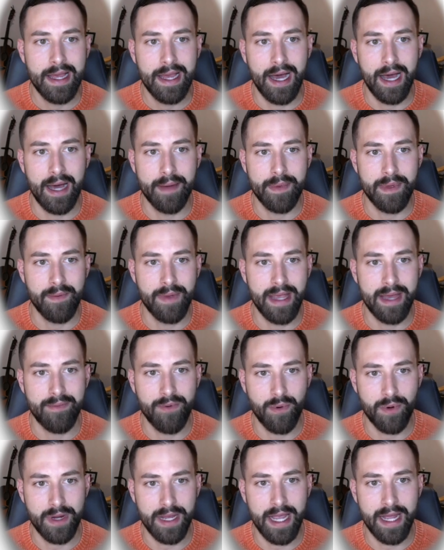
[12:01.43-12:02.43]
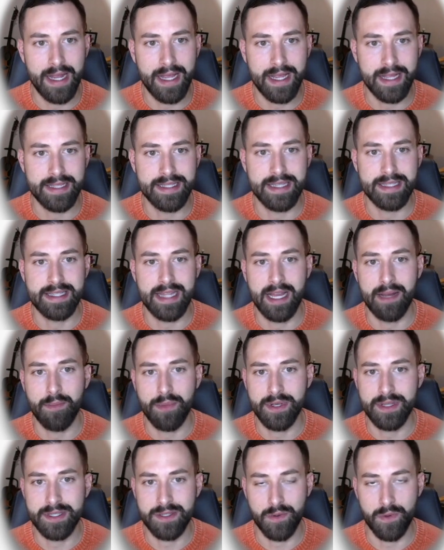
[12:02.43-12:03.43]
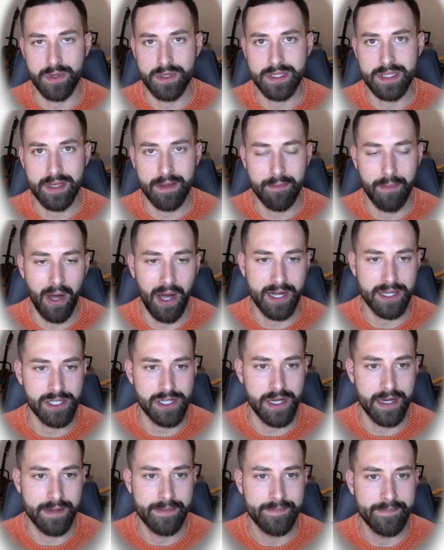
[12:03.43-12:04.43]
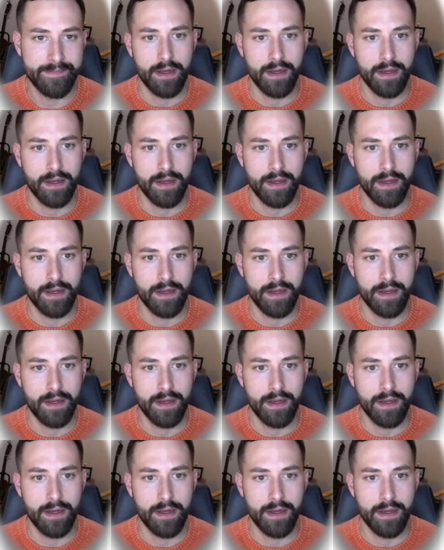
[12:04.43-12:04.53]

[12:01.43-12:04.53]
um, and we have organic and sustainably sourced matcha.